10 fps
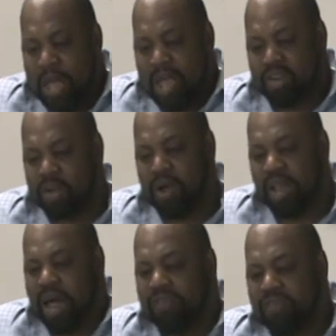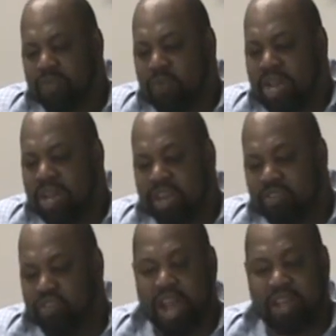And so a lot of us, we need to
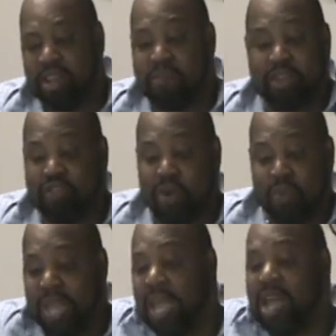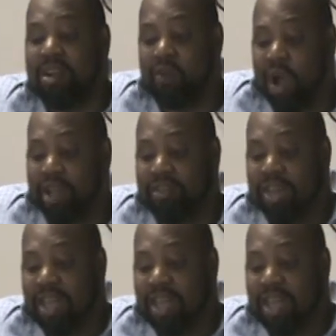check to make sure we in Christ